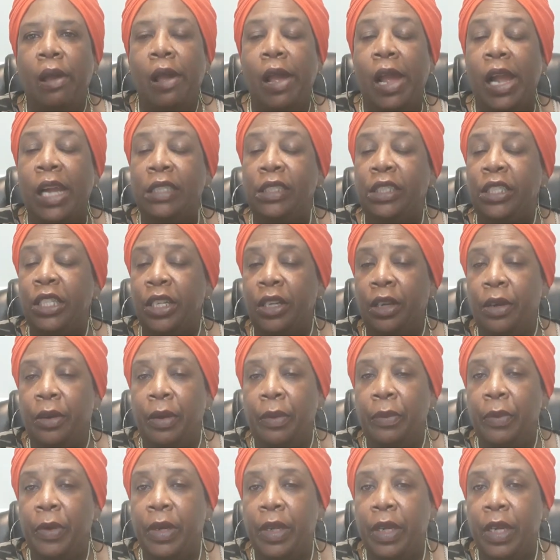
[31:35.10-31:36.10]
And generally
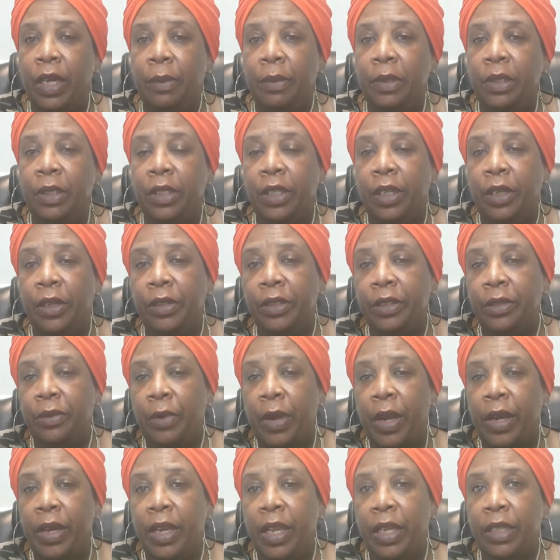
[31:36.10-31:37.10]
when hubby's here, he's
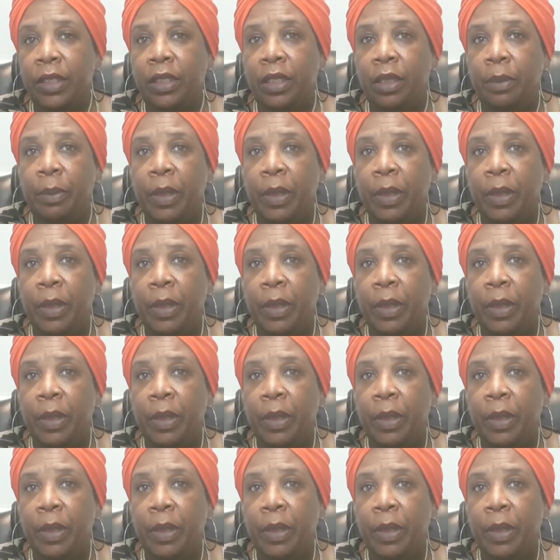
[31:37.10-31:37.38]
right next to